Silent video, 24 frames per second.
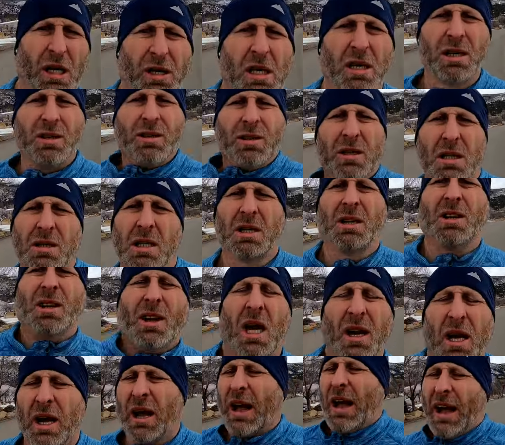
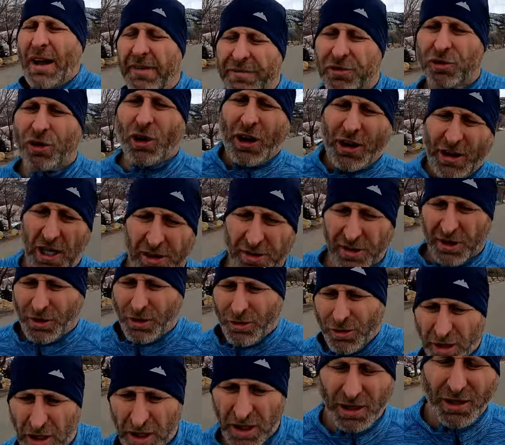I have tried it
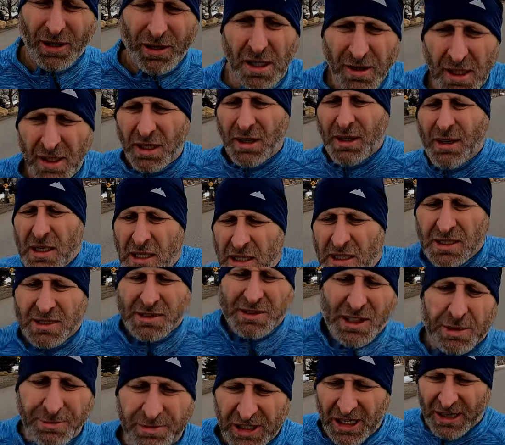though.
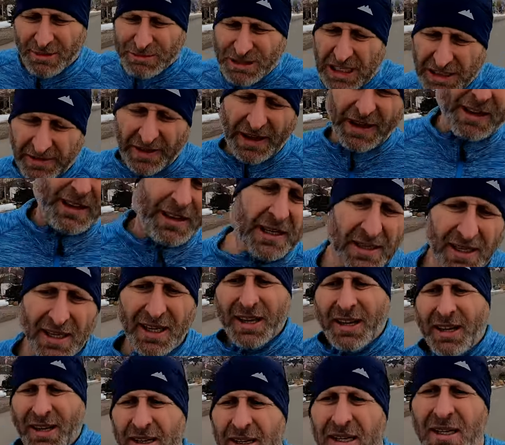Sometimes I like it,
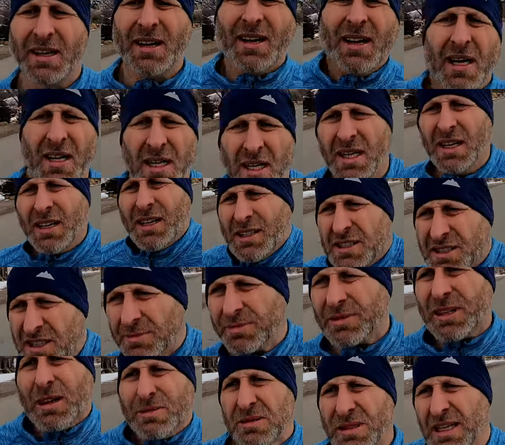
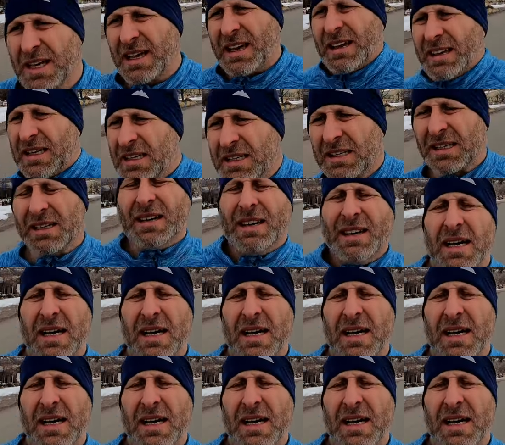sometimes I hate it.